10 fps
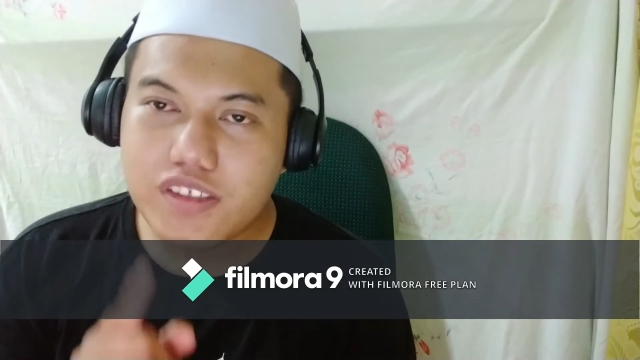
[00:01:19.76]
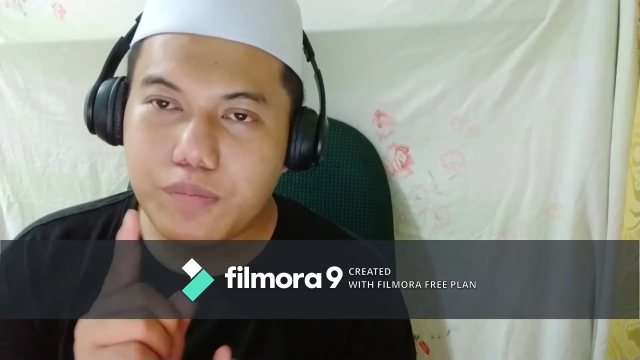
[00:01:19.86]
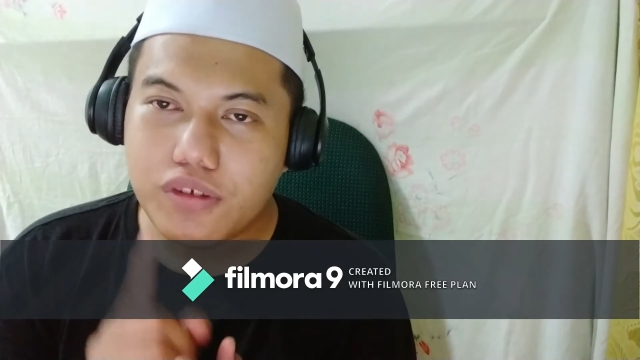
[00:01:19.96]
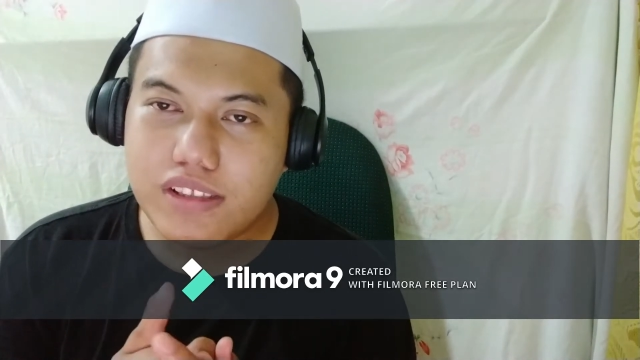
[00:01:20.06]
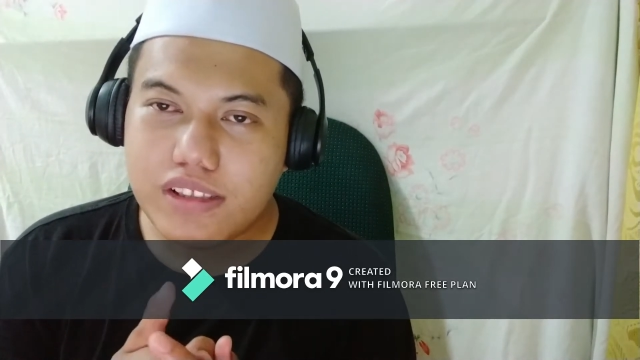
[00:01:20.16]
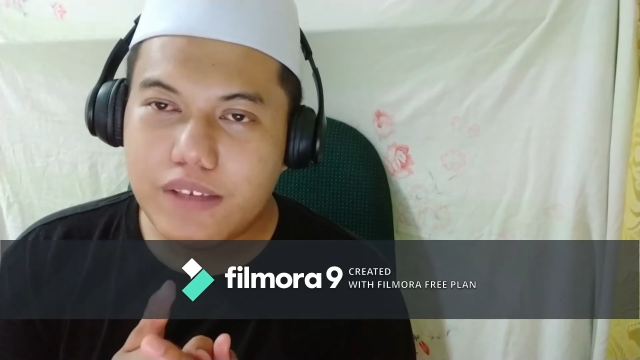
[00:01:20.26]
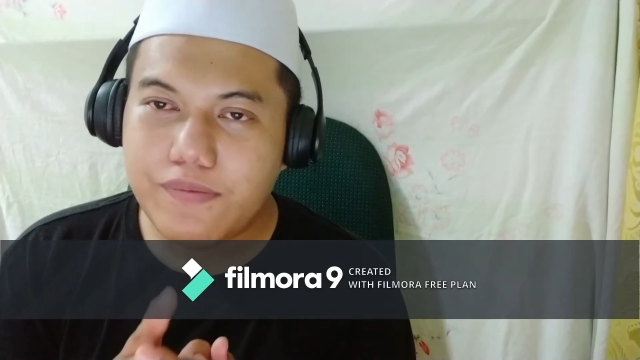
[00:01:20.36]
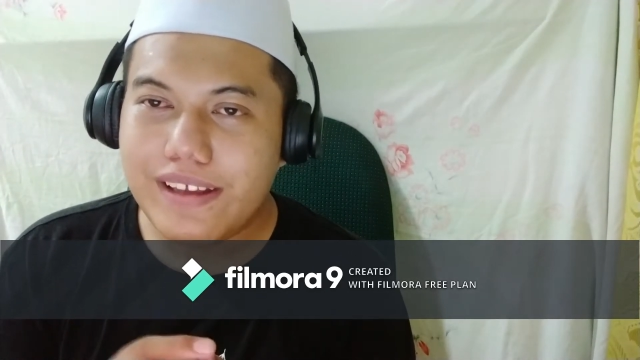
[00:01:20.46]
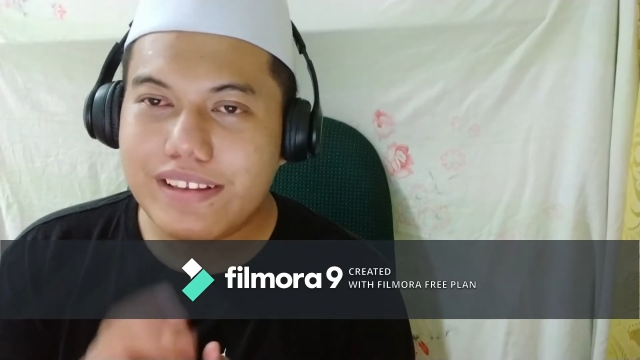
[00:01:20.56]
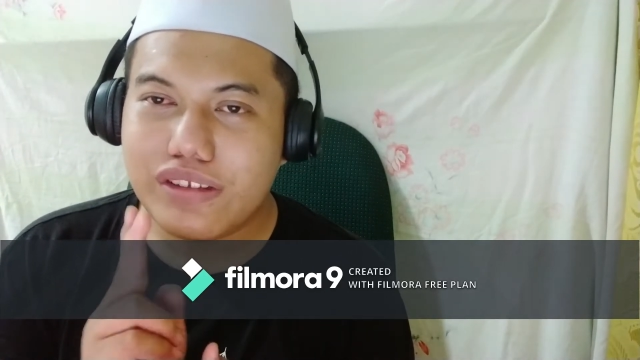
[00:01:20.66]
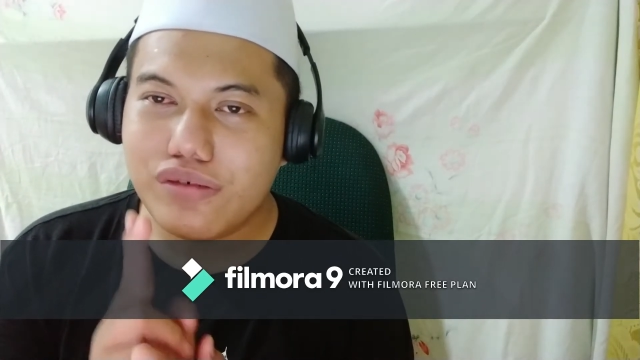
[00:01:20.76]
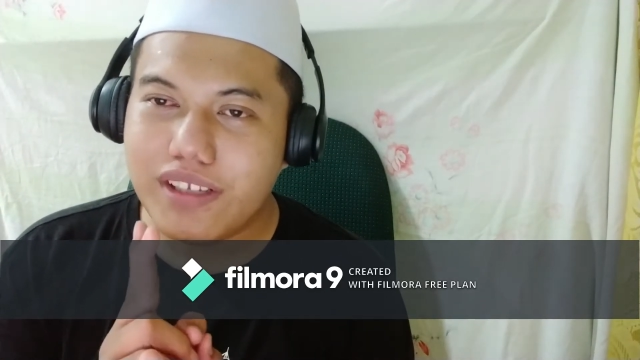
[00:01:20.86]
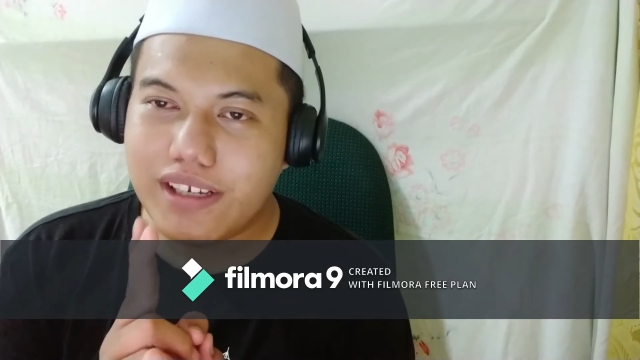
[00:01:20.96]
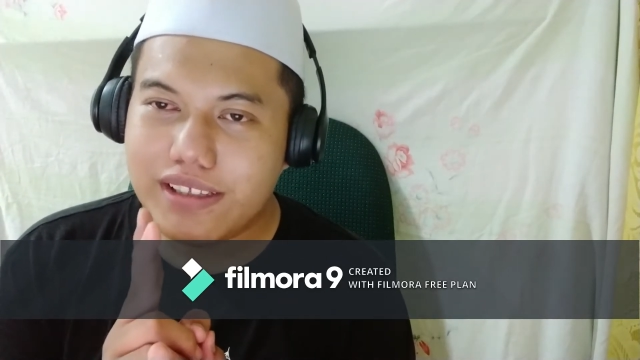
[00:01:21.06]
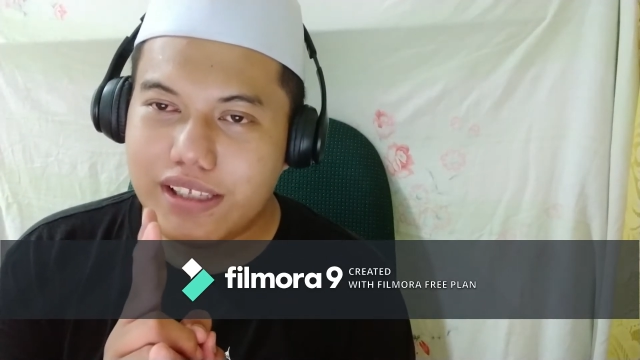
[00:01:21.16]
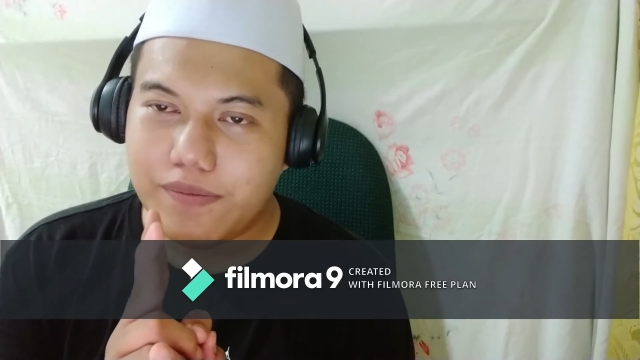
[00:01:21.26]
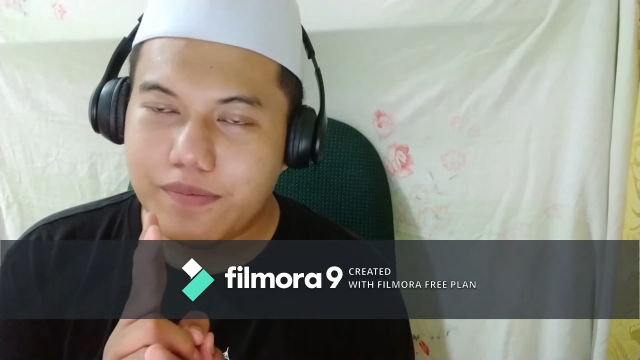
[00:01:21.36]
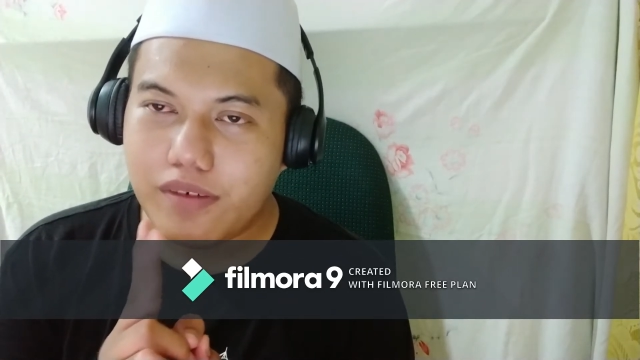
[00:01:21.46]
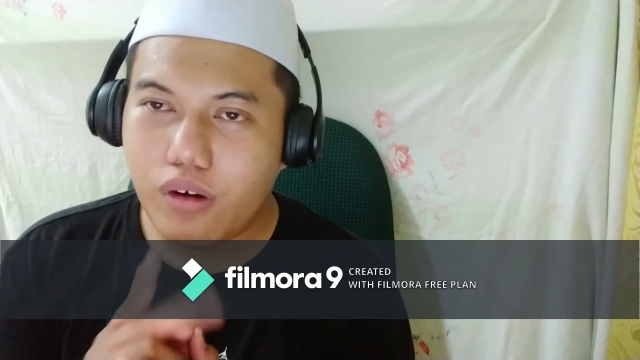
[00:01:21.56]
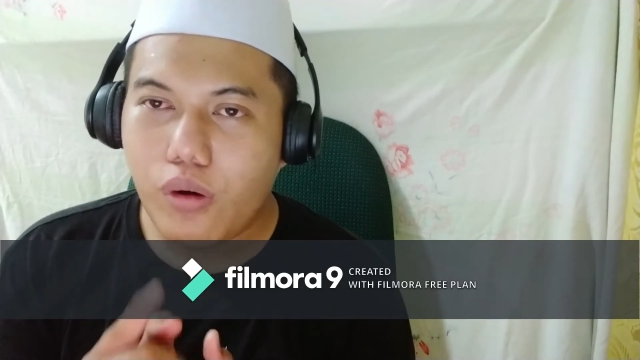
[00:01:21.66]
first positive and two negative.
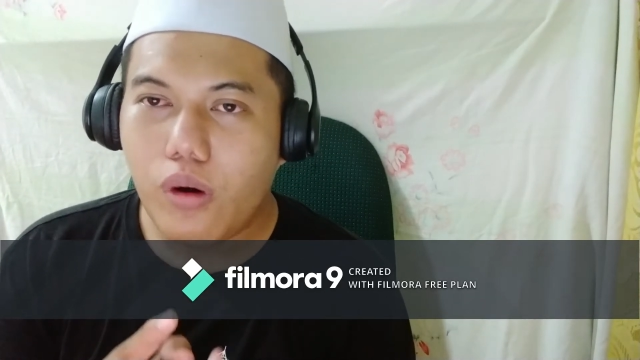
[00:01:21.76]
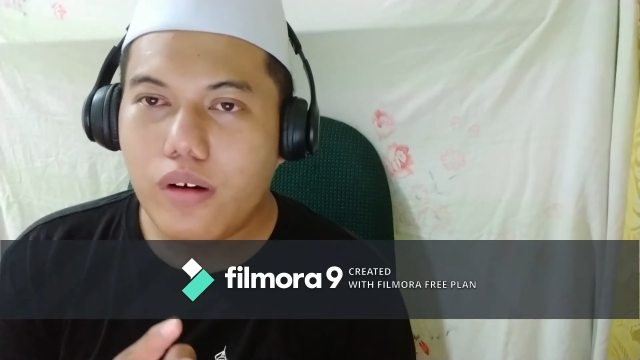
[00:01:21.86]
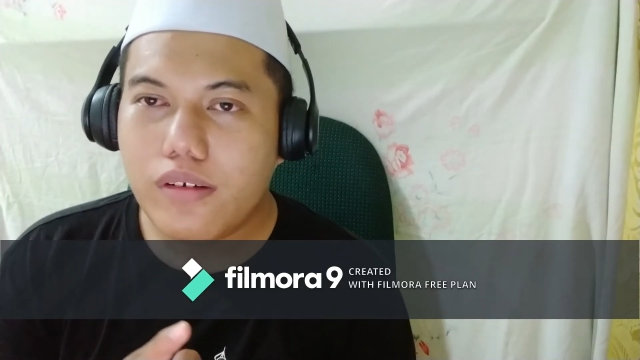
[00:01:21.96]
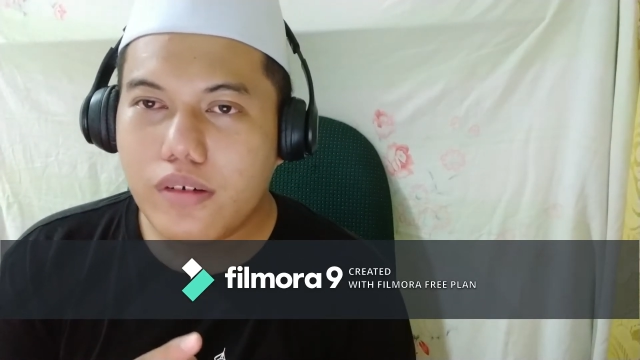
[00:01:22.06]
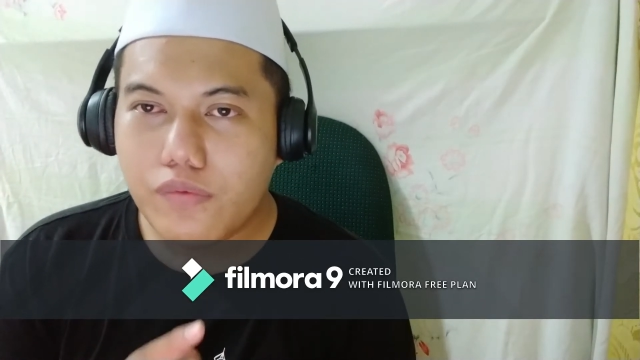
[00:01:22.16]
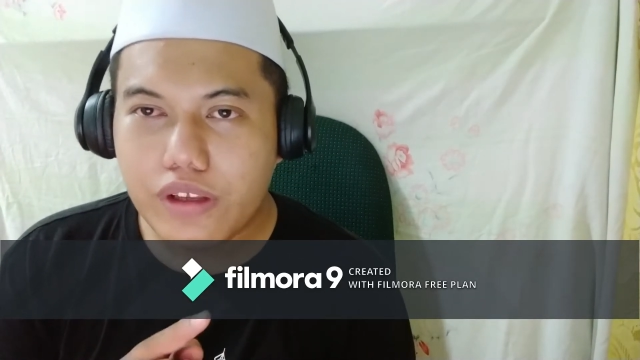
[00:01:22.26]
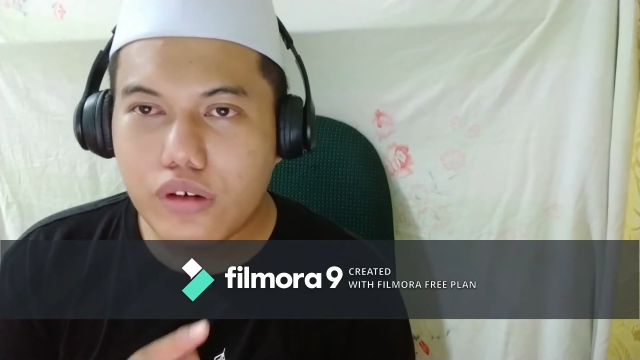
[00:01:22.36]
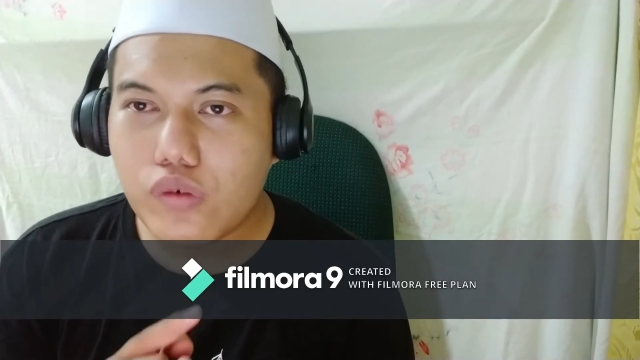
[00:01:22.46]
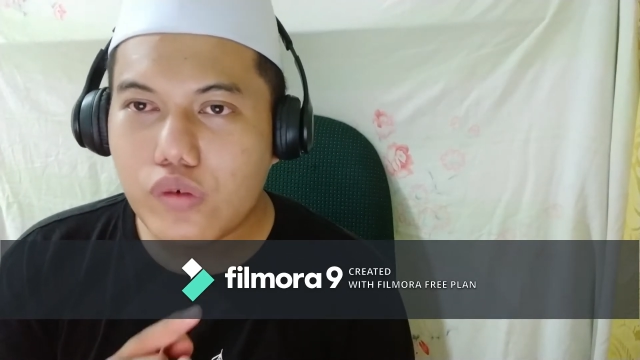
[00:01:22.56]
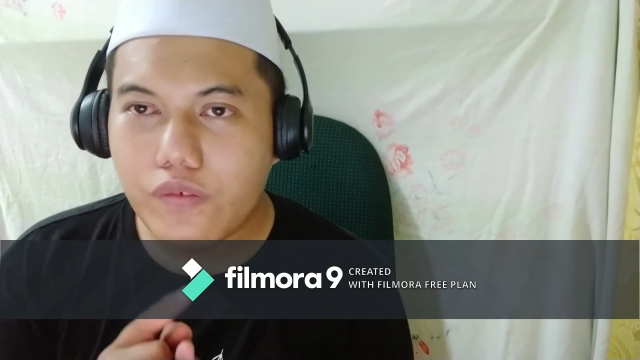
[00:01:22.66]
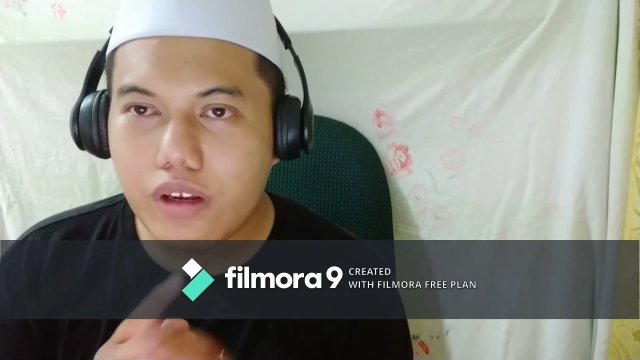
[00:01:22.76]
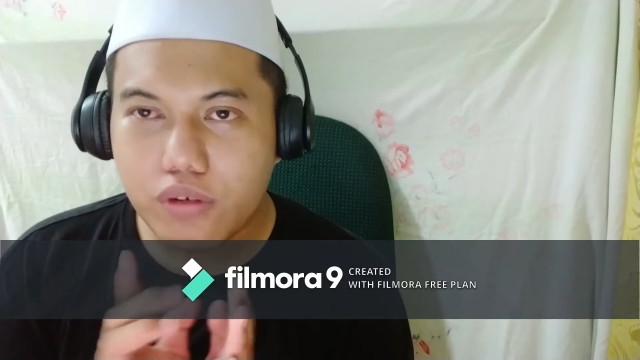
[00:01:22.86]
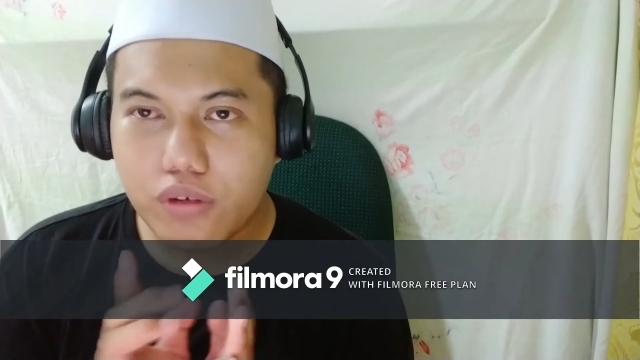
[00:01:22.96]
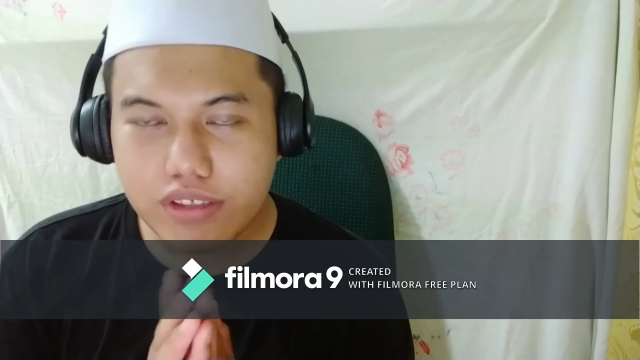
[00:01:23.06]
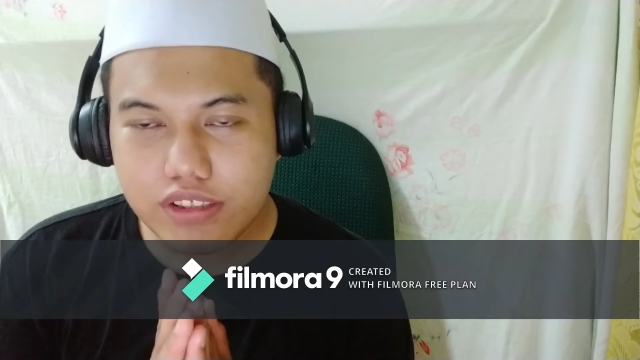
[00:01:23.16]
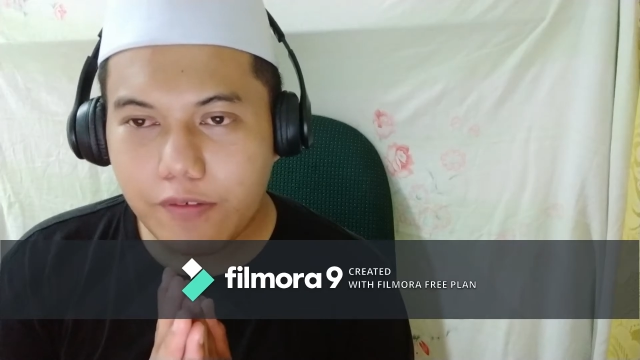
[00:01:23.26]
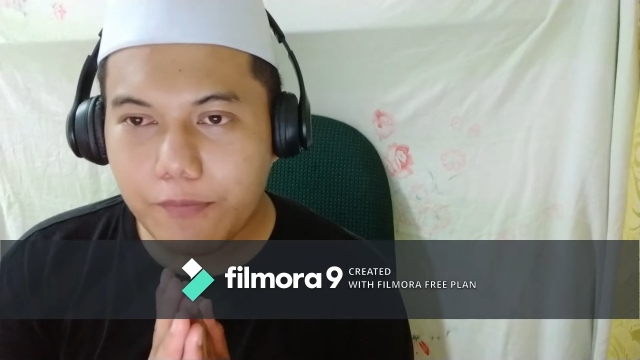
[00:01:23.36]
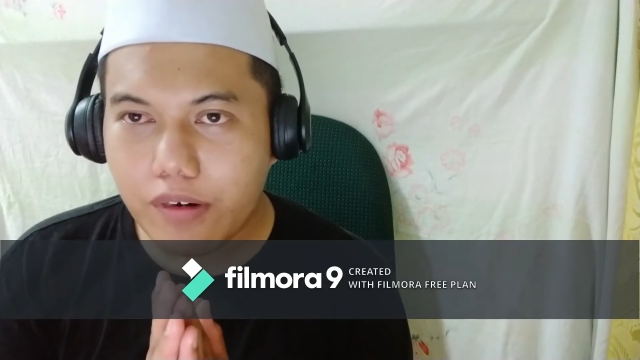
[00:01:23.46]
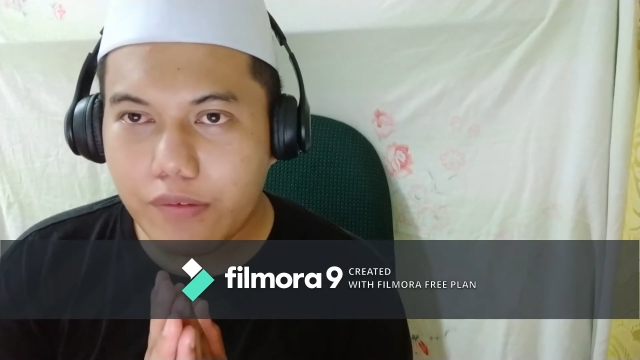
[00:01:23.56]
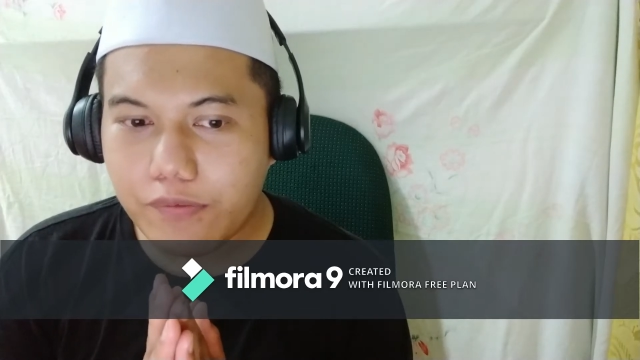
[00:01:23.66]
We go to the positive
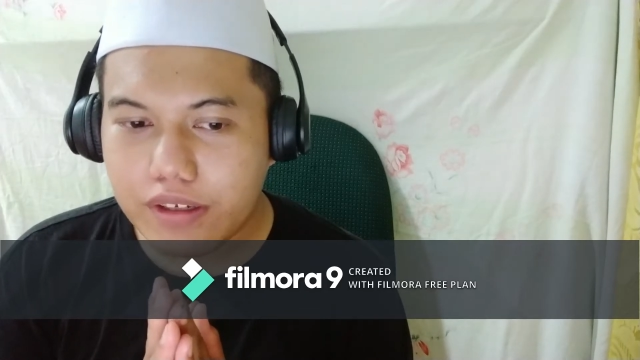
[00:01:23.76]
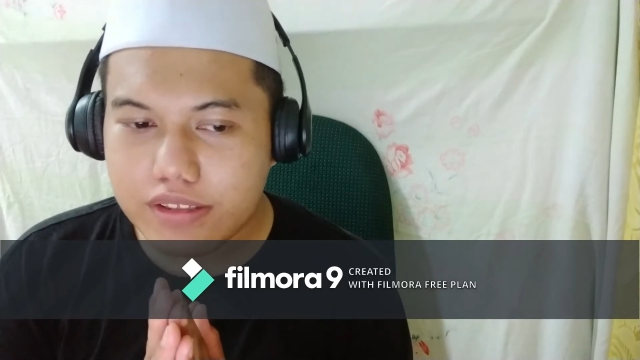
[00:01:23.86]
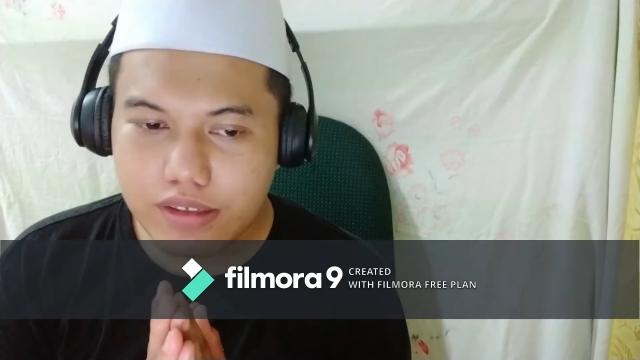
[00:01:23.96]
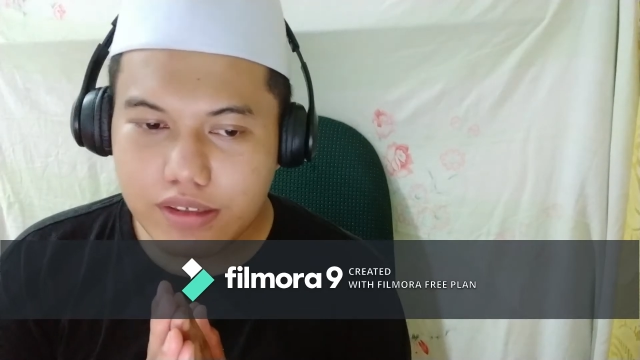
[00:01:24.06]
point first.